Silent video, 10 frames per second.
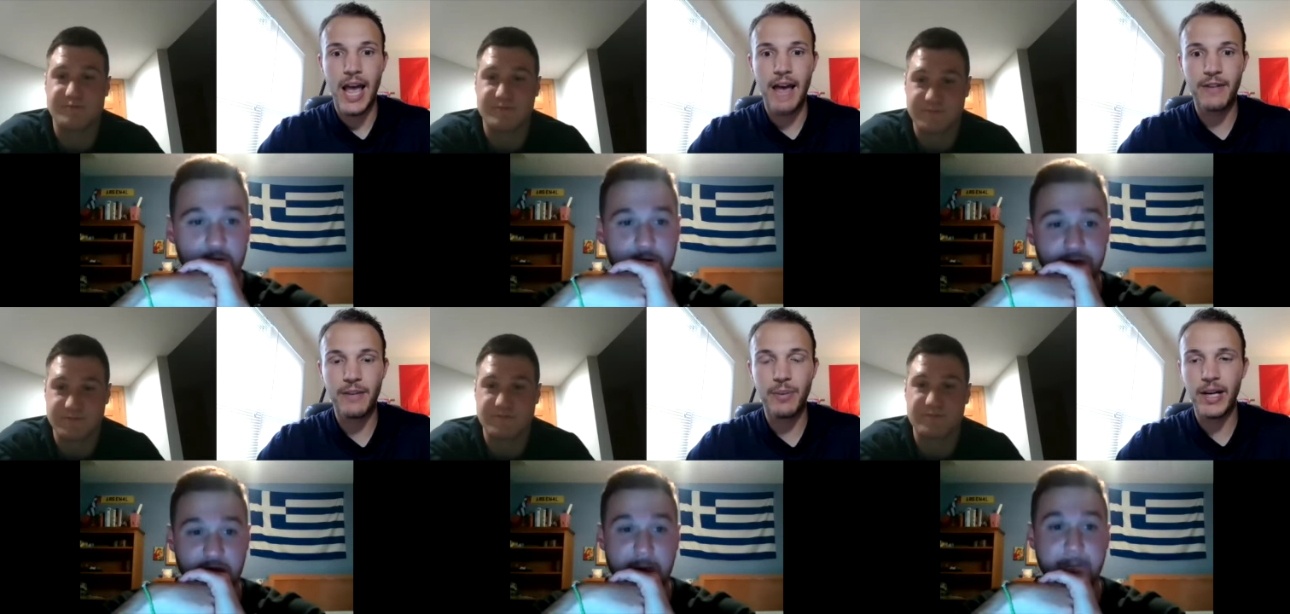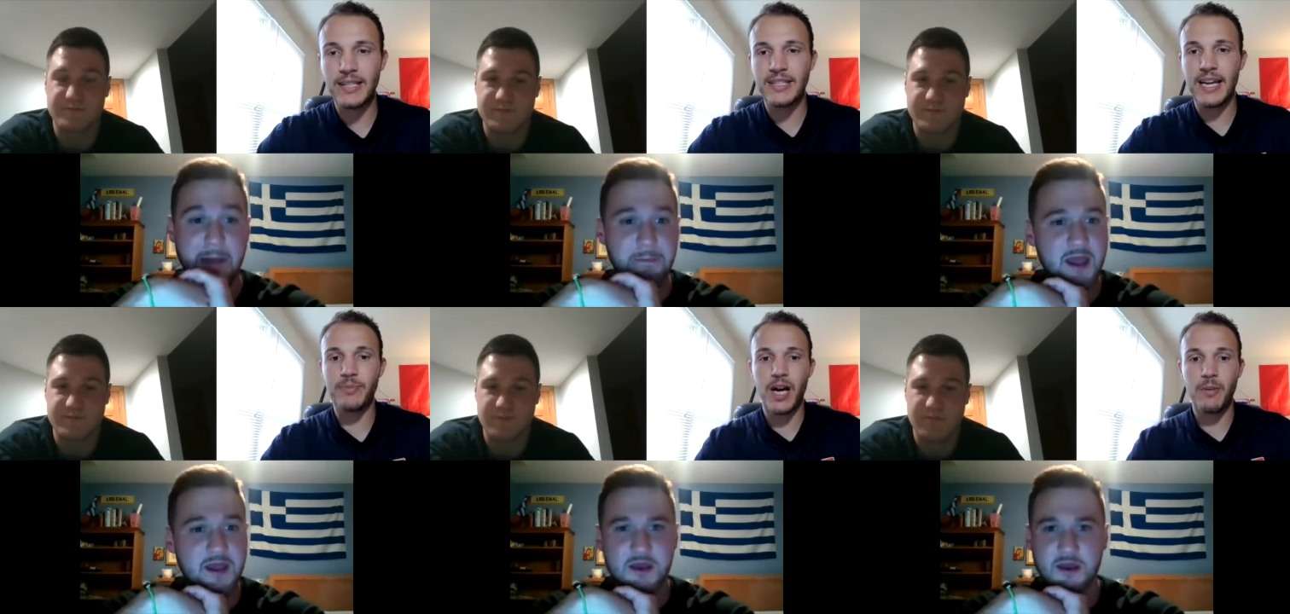Speaker 1: everybody stepped
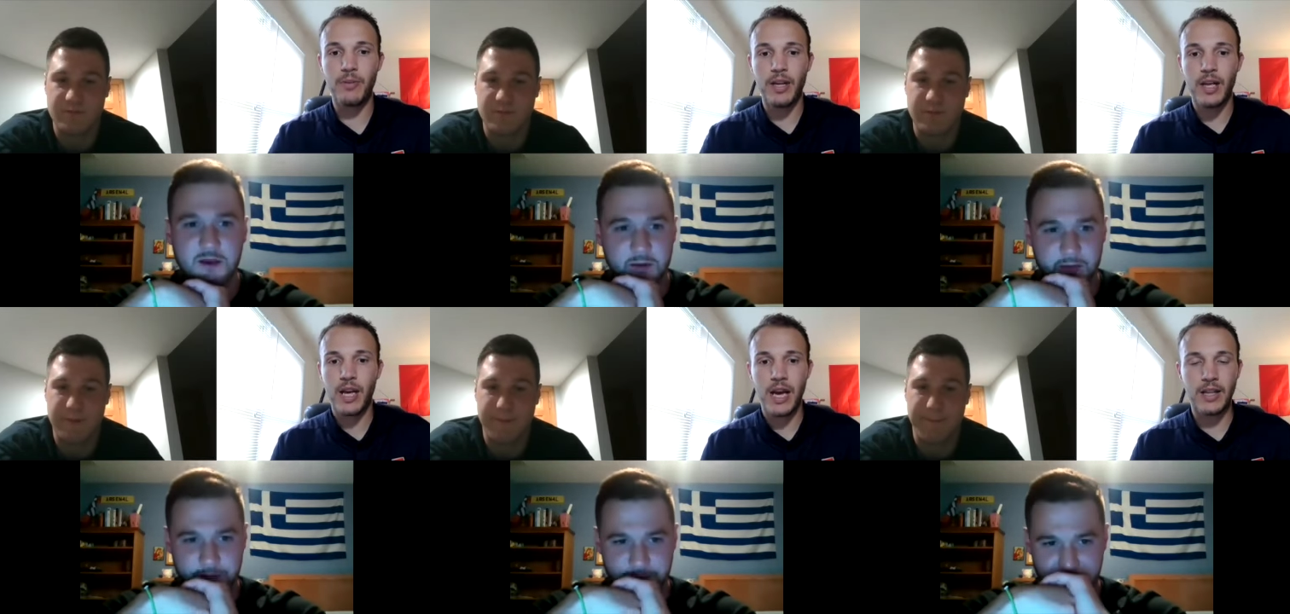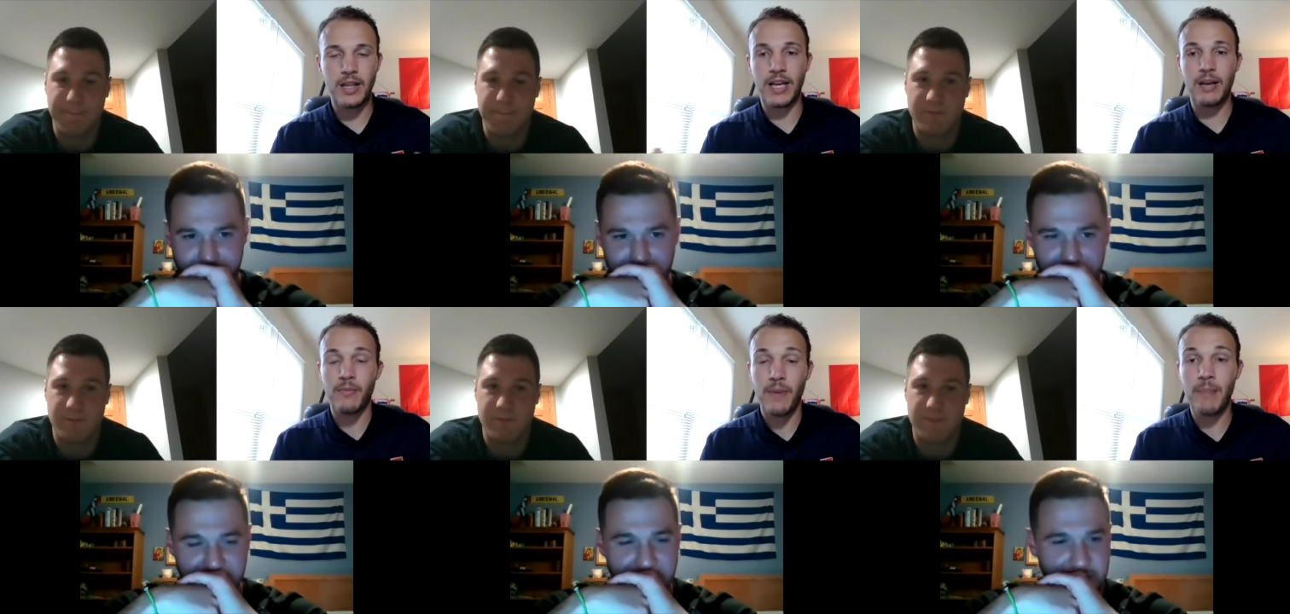up. It, like
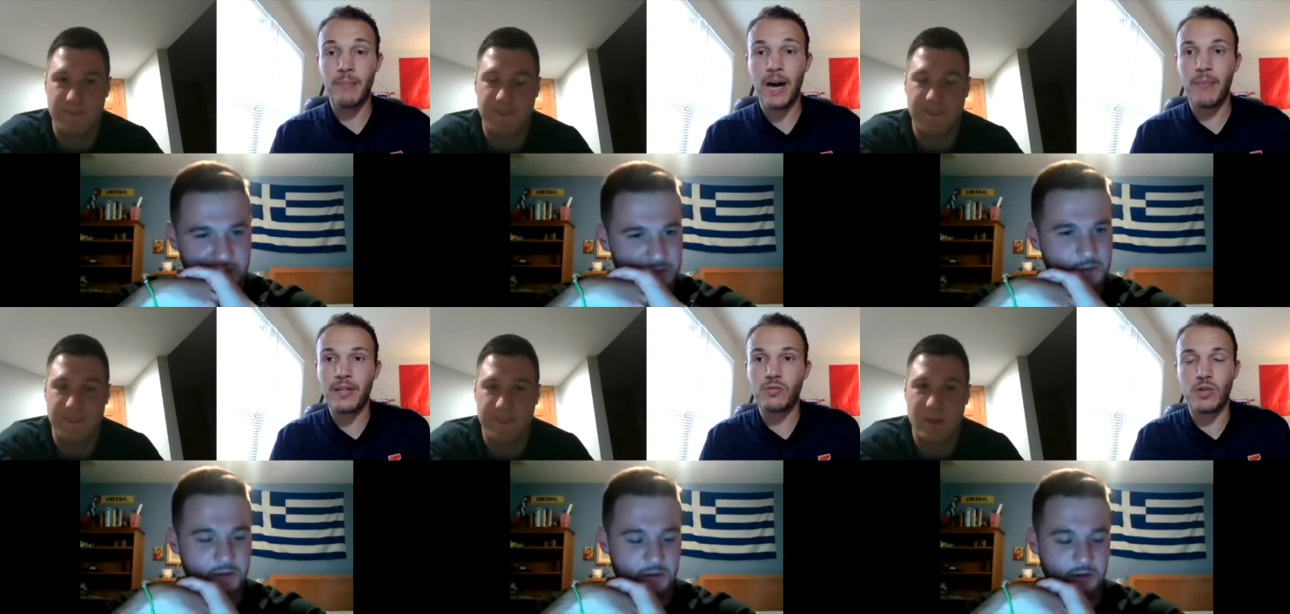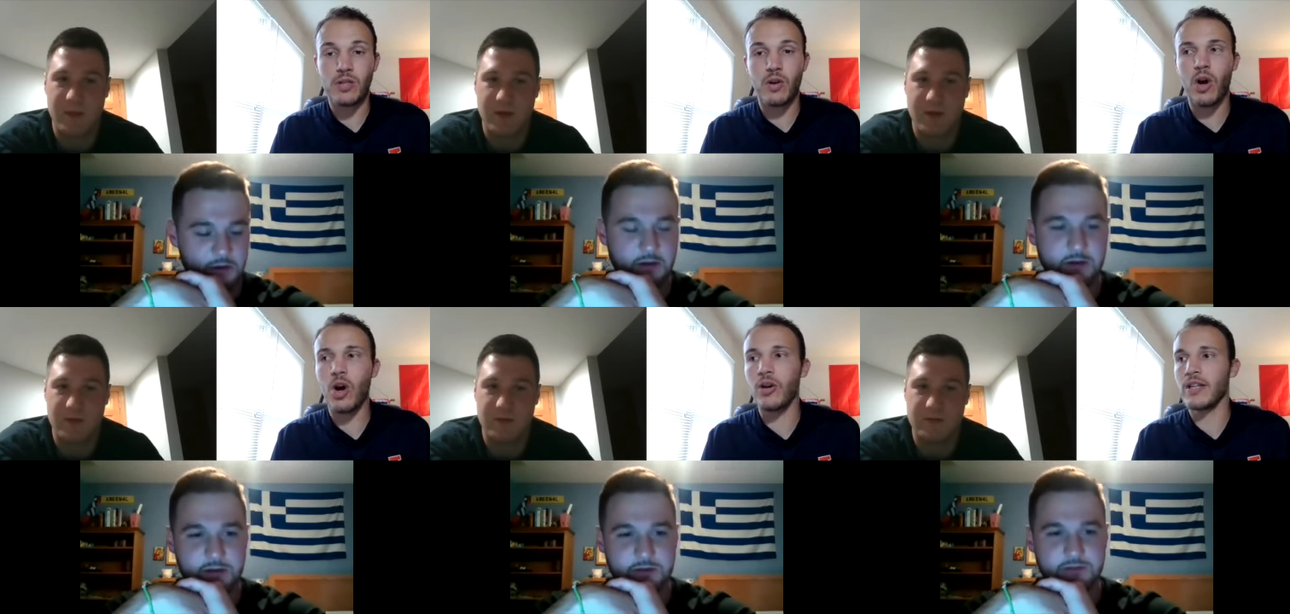Mbappe's was the
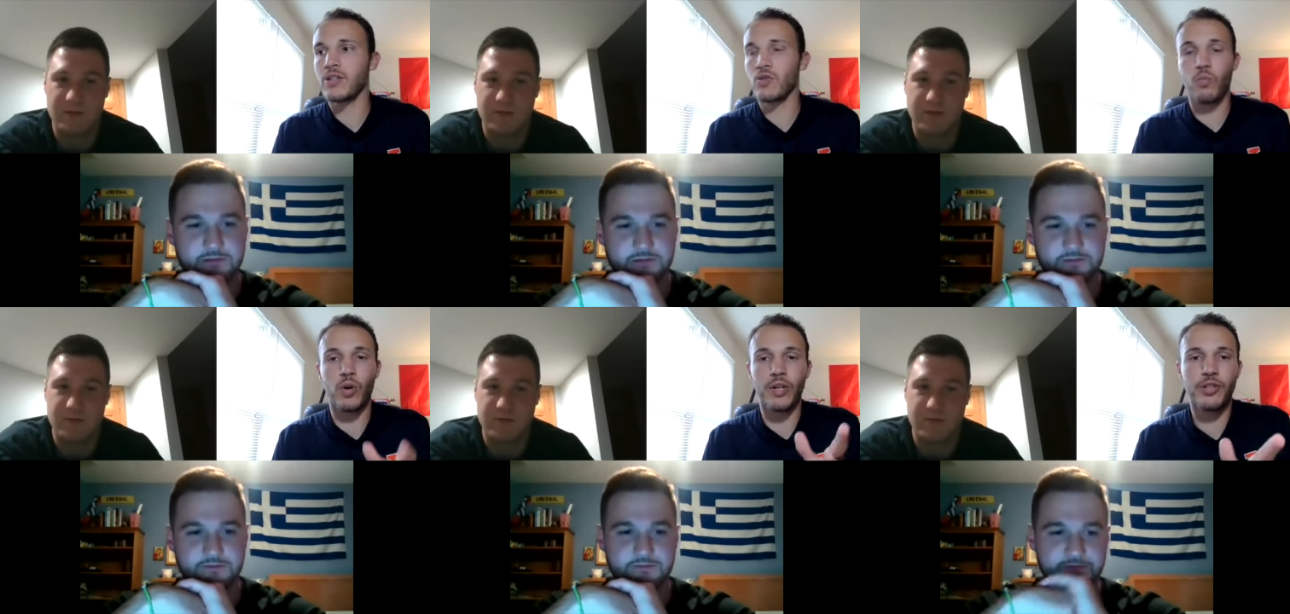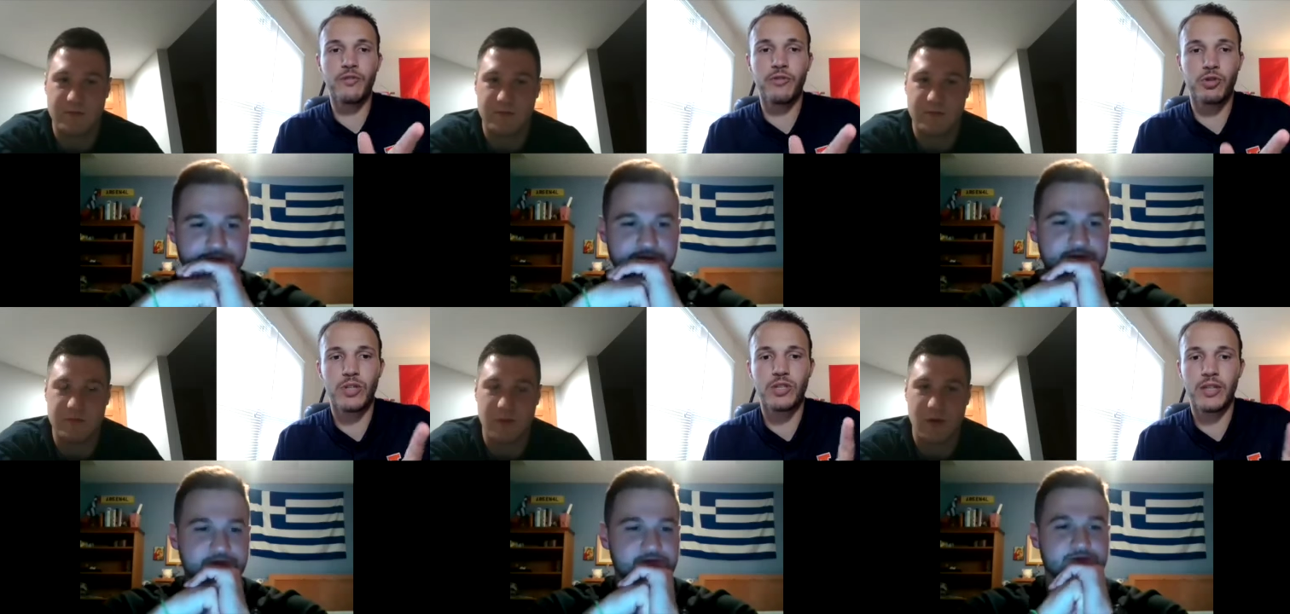okay. So one dude for
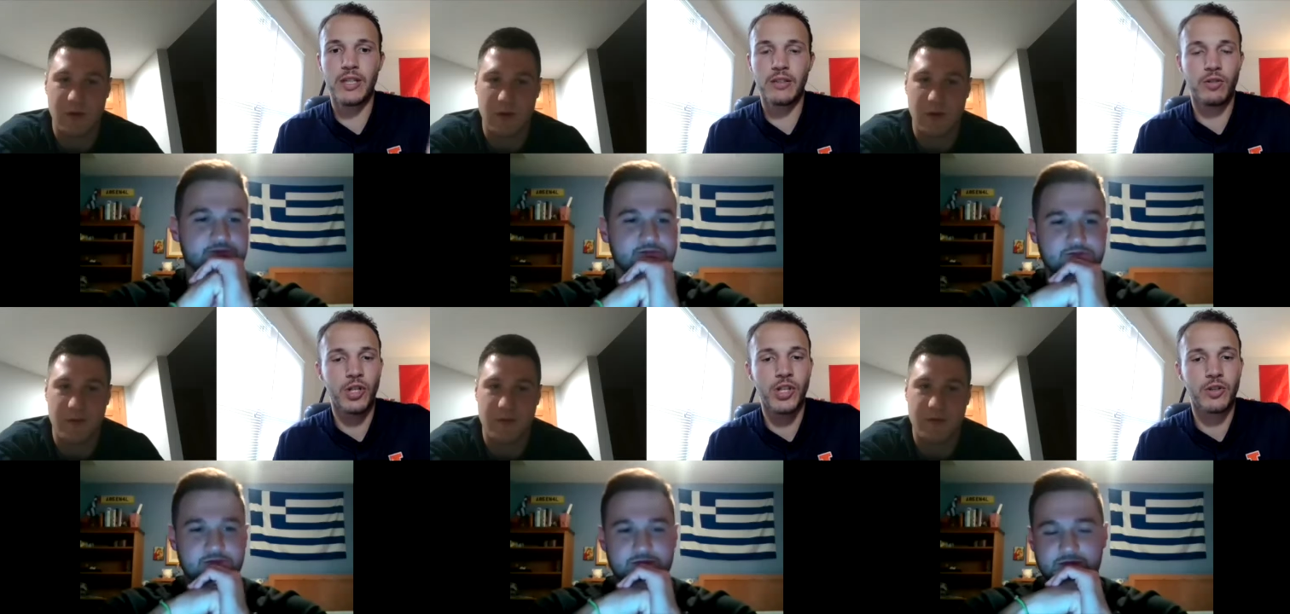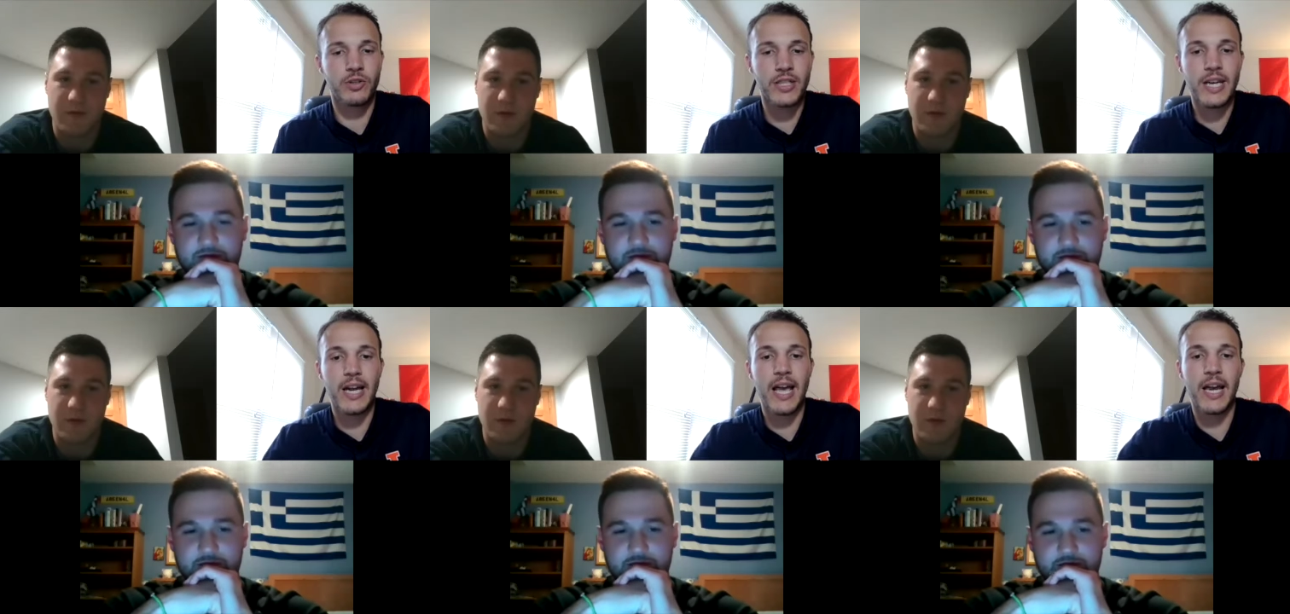Switzerland, Yori's got
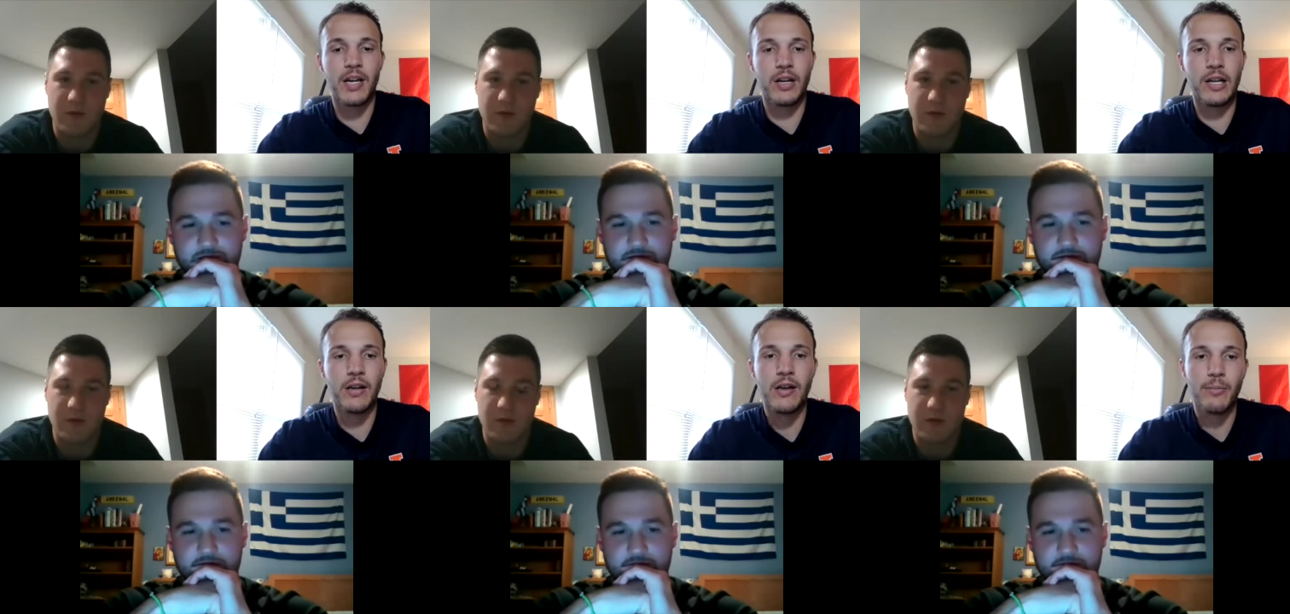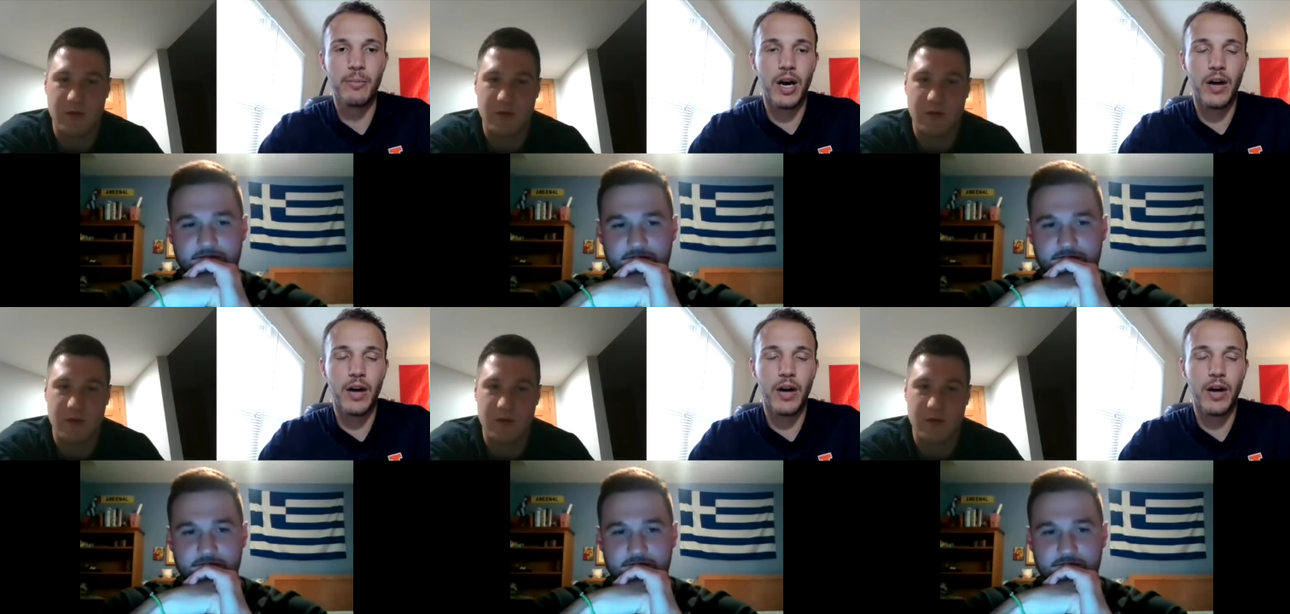a hand on it, but